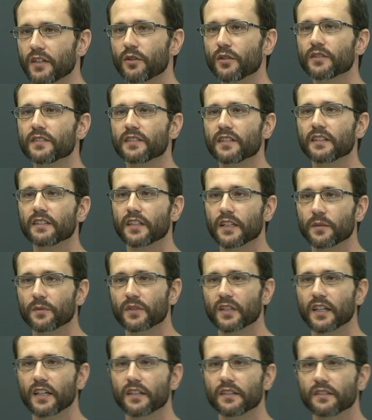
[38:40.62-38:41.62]
uh, constant times
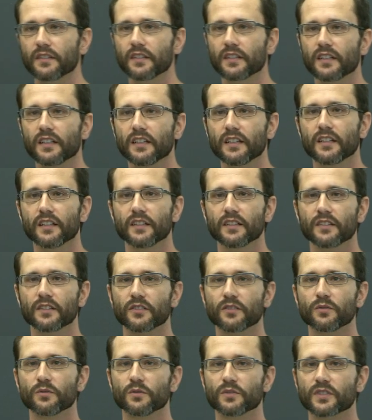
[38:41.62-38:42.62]
n
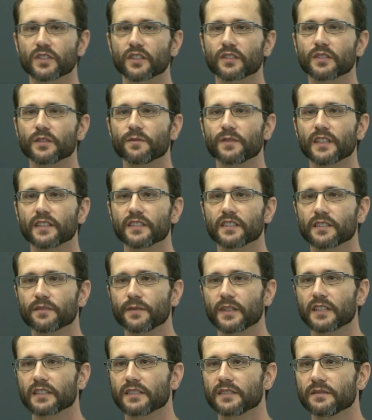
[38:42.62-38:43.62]
to certify this
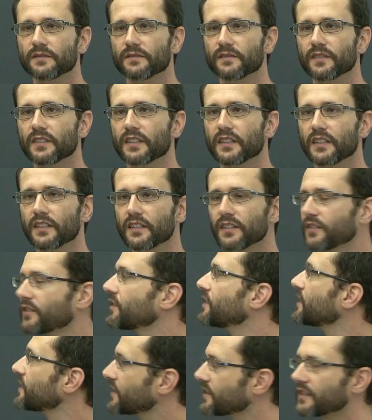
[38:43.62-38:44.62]
fact. So
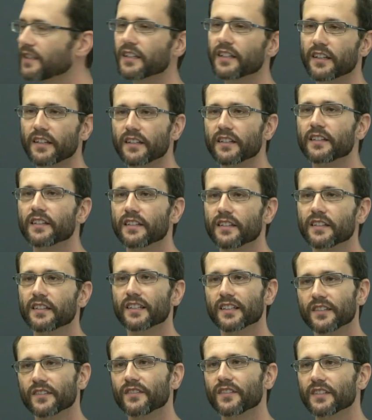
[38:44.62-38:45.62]
this is like
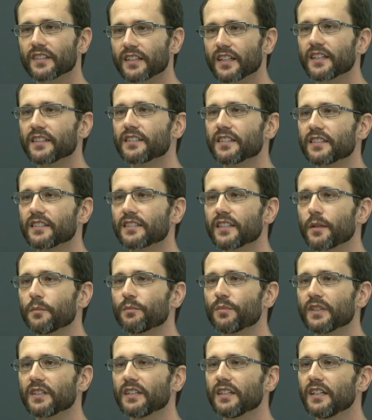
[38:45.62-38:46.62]
a, a nice
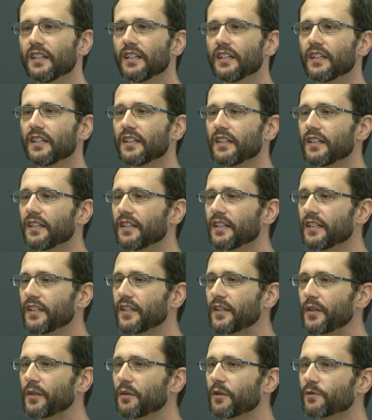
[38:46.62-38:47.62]
example uh,
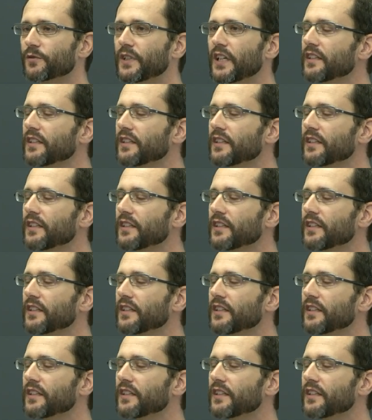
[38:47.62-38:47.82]
of